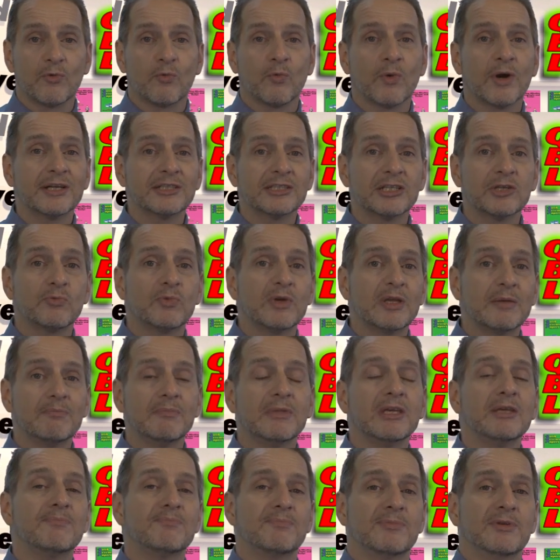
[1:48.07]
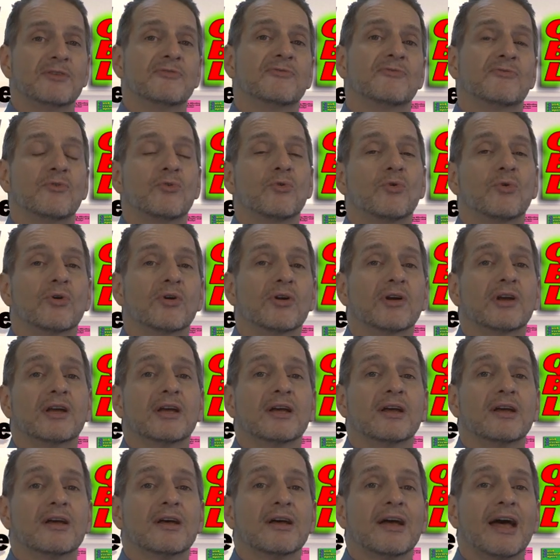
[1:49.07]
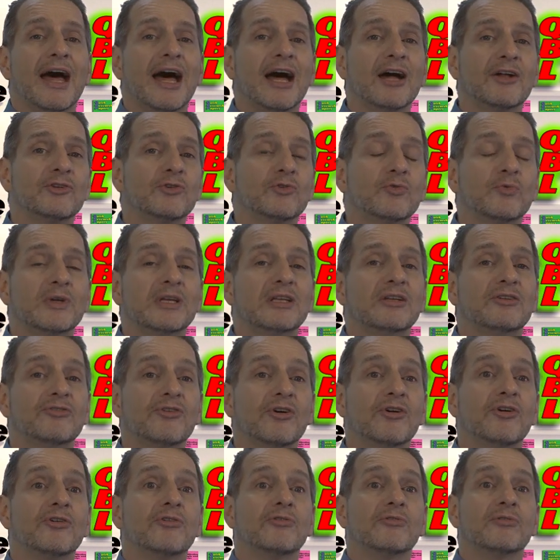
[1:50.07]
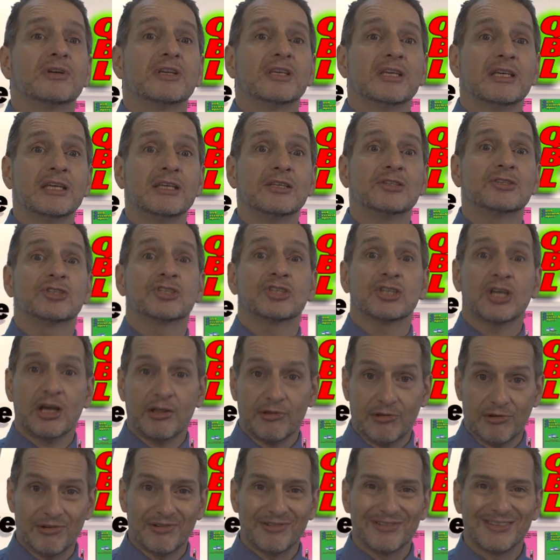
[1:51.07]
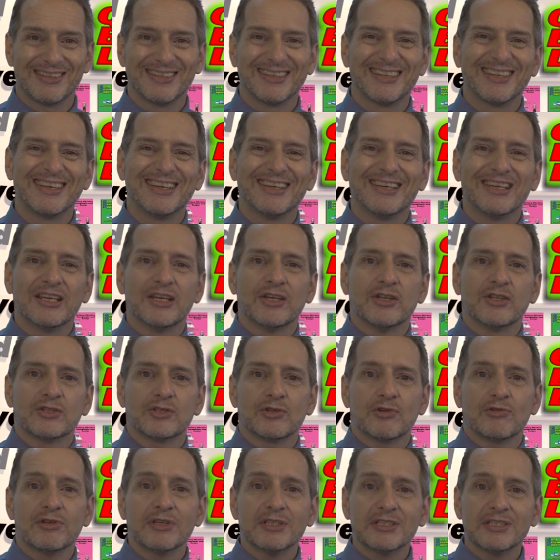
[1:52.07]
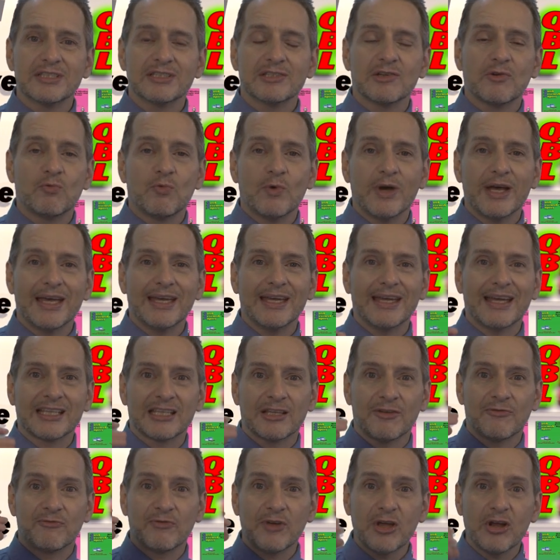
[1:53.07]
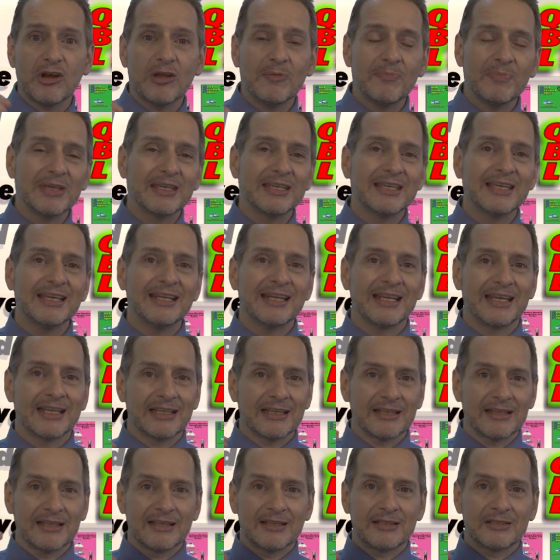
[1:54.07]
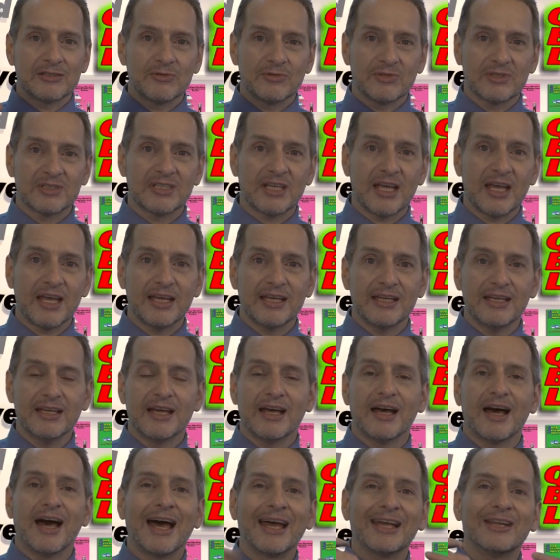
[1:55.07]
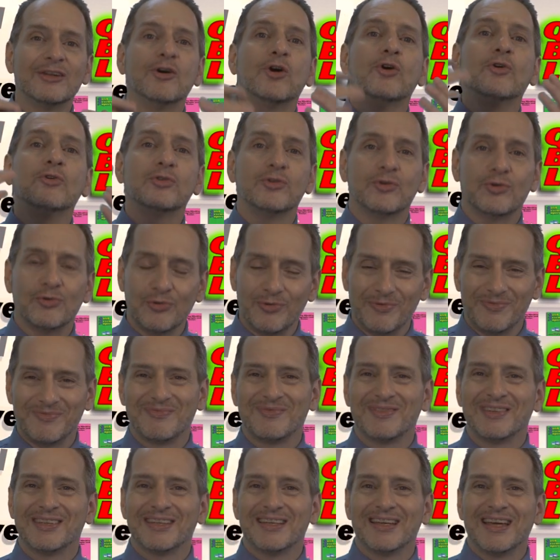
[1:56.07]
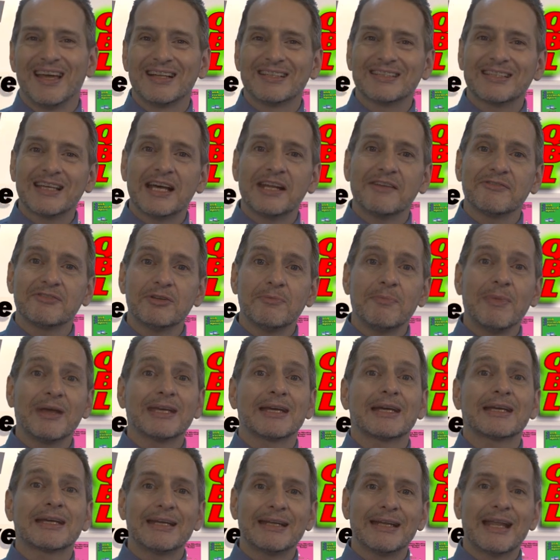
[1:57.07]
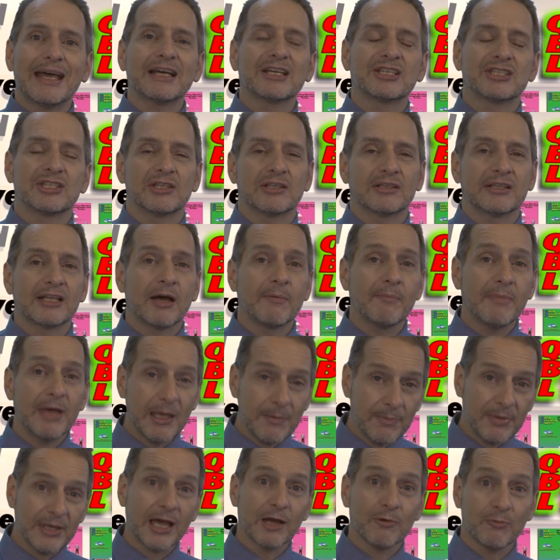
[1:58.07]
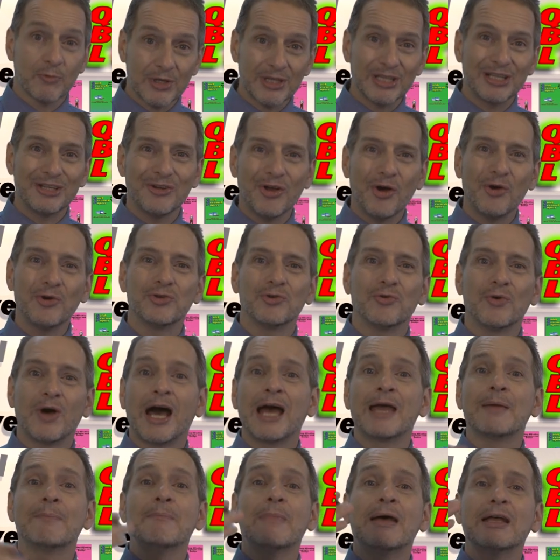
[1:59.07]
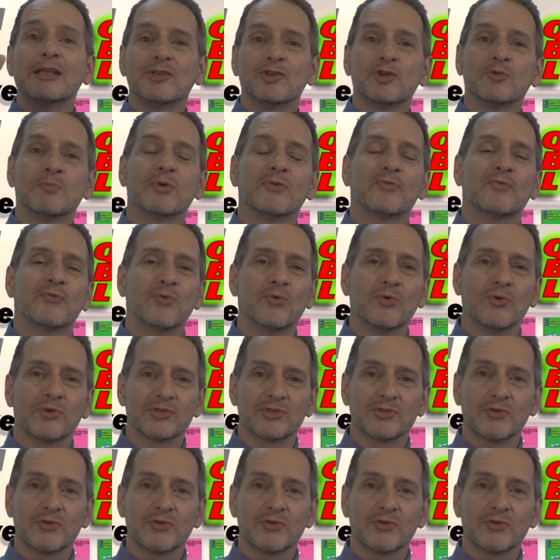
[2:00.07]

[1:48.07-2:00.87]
Where did we meet before? How do we know each other? So this is a way at the very beginning to say, I know you. It's kind of to make a connection. Now, maybe I really know you. I met you before.